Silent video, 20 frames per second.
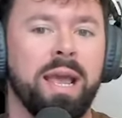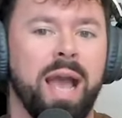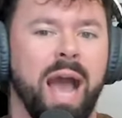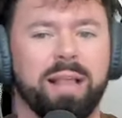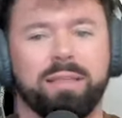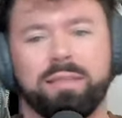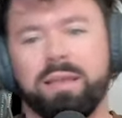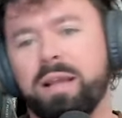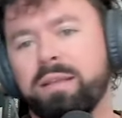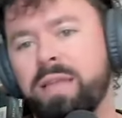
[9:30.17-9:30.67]
I
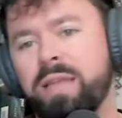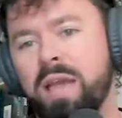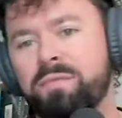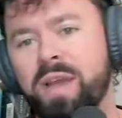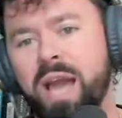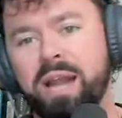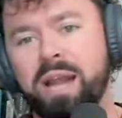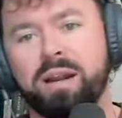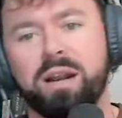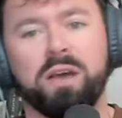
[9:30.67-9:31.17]
think they've
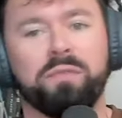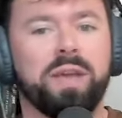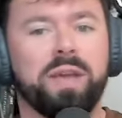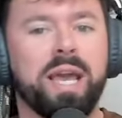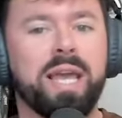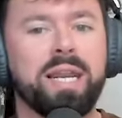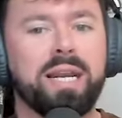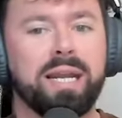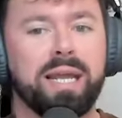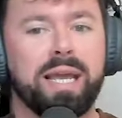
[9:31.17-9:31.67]
got enough
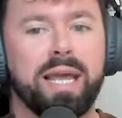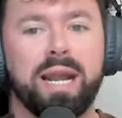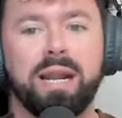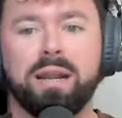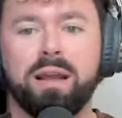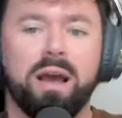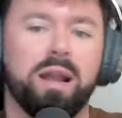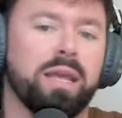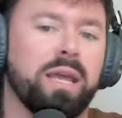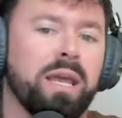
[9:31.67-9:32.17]
hitting to get it
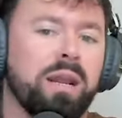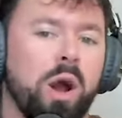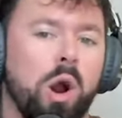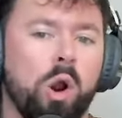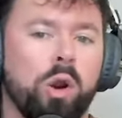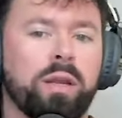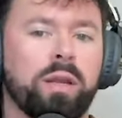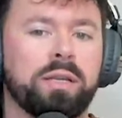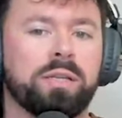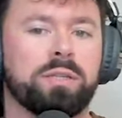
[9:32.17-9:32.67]
done. Again,
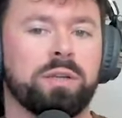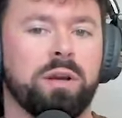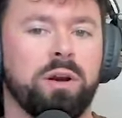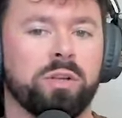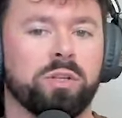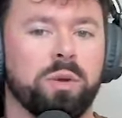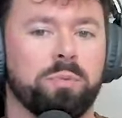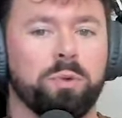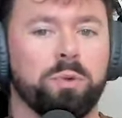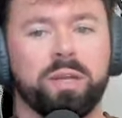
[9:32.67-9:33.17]
Arkansas
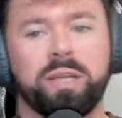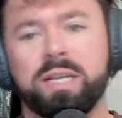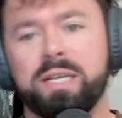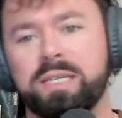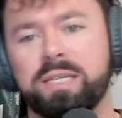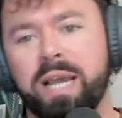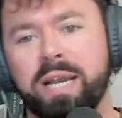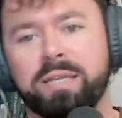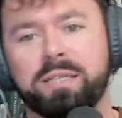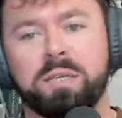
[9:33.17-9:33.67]
is a really
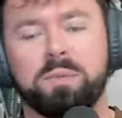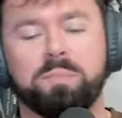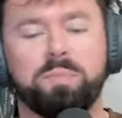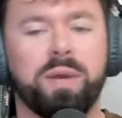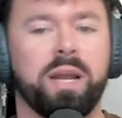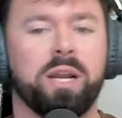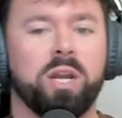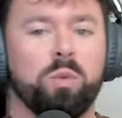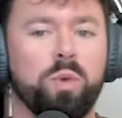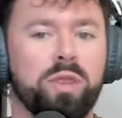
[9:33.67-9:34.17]
sexy
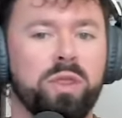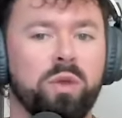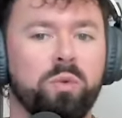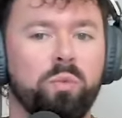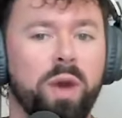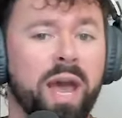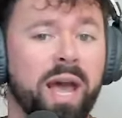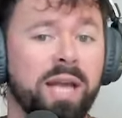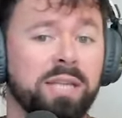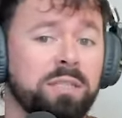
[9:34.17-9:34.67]
pick to win the
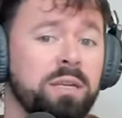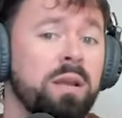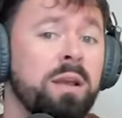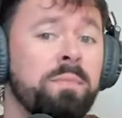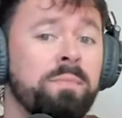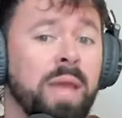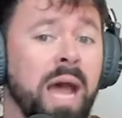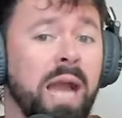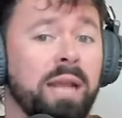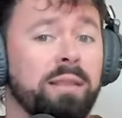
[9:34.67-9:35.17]
West.
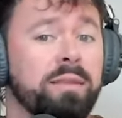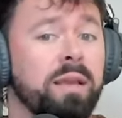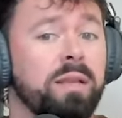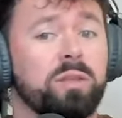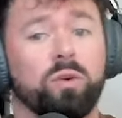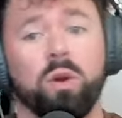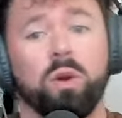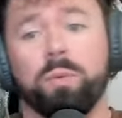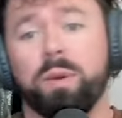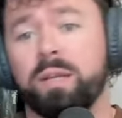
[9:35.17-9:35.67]
I think
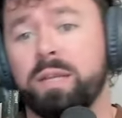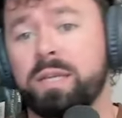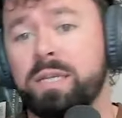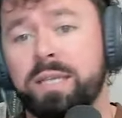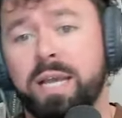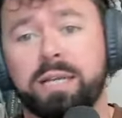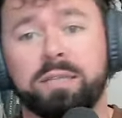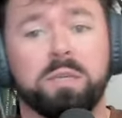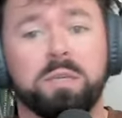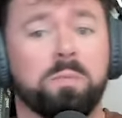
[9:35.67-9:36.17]
they're a really
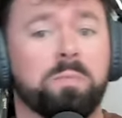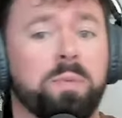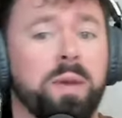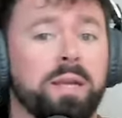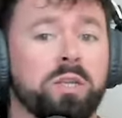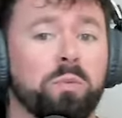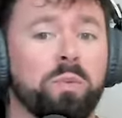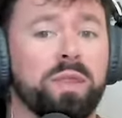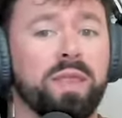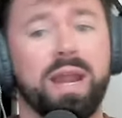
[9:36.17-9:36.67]
sexy
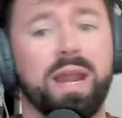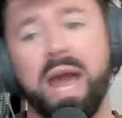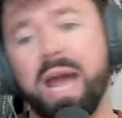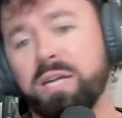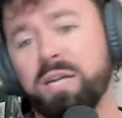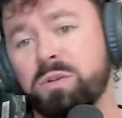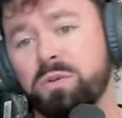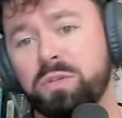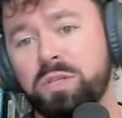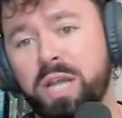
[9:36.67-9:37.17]
pick to win the
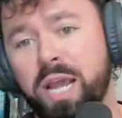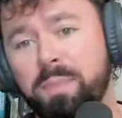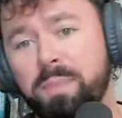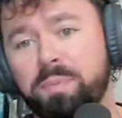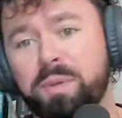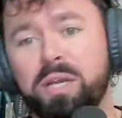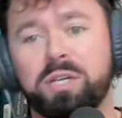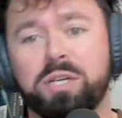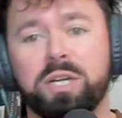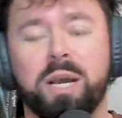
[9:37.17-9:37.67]
national
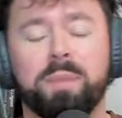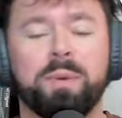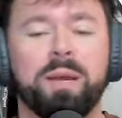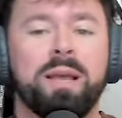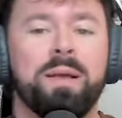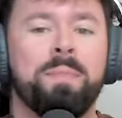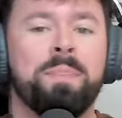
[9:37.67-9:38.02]
championship.